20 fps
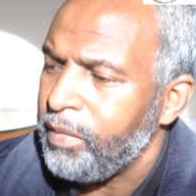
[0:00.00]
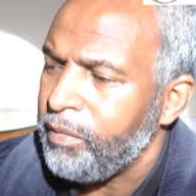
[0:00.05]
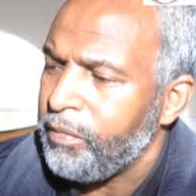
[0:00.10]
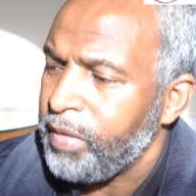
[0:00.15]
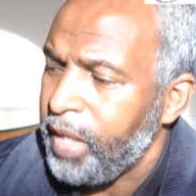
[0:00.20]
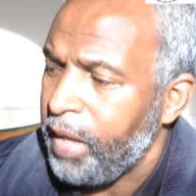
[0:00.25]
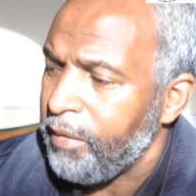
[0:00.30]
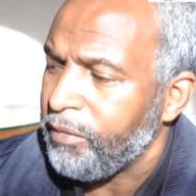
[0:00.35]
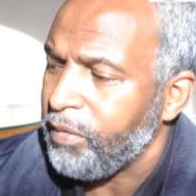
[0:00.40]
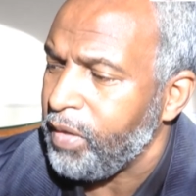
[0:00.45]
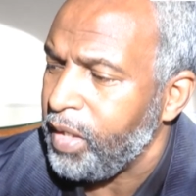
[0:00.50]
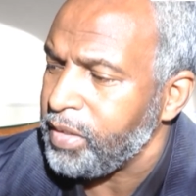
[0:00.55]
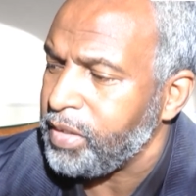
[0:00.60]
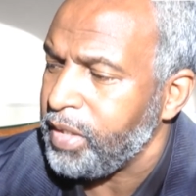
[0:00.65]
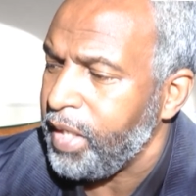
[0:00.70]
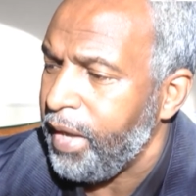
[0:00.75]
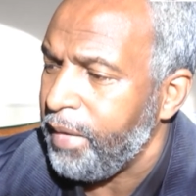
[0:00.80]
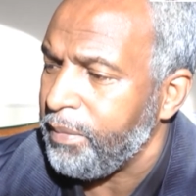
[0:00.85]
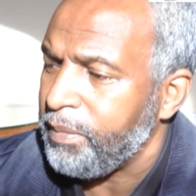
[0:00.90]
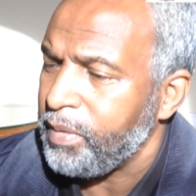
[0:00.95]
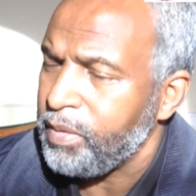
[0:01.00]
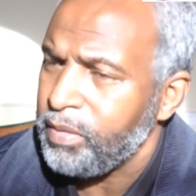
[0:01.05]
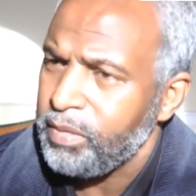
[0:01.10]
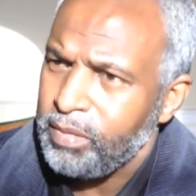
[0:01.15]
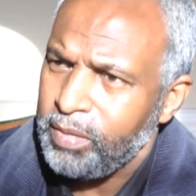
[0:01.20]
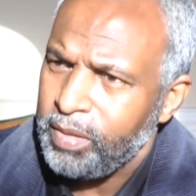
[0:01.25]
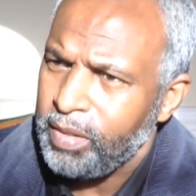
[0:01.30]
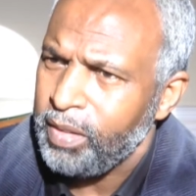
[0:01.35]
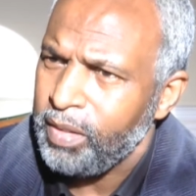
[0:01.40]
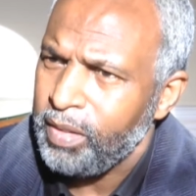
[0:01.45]
for that fight to happen,
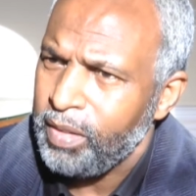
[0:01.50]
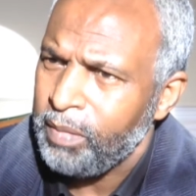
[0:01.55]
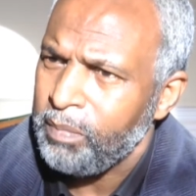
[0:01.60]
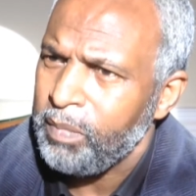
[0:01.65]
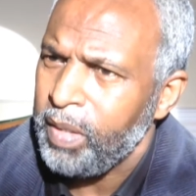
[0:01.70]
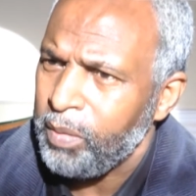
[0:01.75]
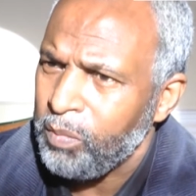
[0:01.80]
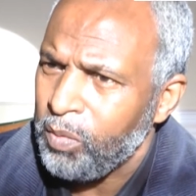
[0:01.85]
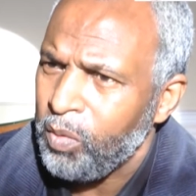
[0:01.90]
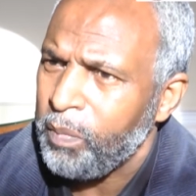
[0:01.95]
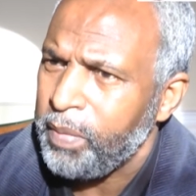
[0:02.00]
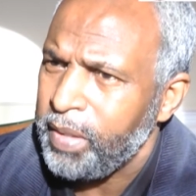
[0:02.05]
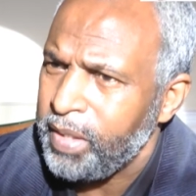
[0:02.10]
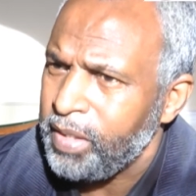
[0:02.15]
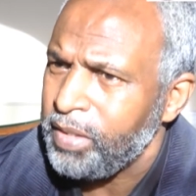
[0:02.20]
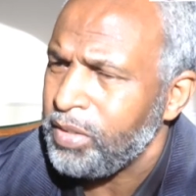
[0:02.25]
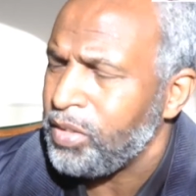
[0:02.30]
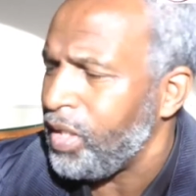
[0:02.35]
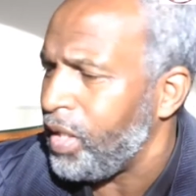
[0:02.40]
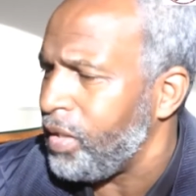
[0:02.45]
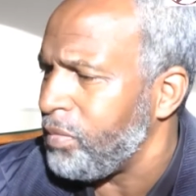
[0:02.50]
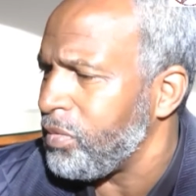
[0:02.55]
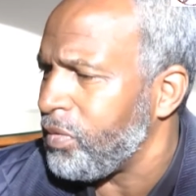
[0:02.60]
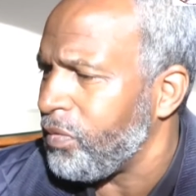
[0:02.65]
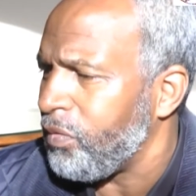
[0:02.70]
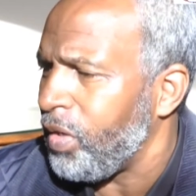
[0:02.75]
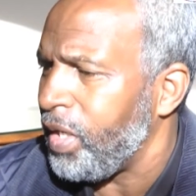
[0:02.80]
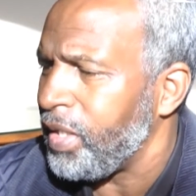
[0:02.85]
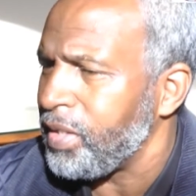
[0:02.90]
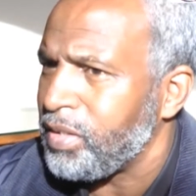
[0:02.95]
it may well be that James
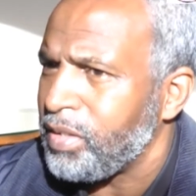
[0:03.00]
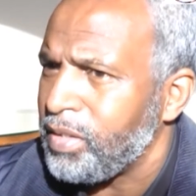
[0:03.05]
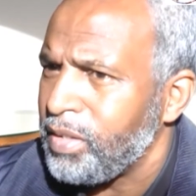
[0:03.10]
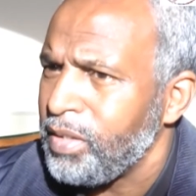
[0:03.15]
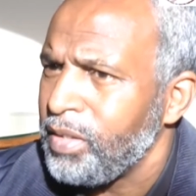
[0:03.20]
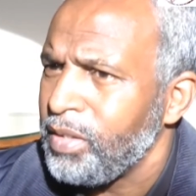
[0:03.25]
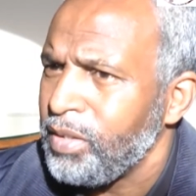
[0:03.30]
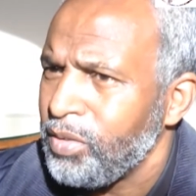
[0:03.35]
fights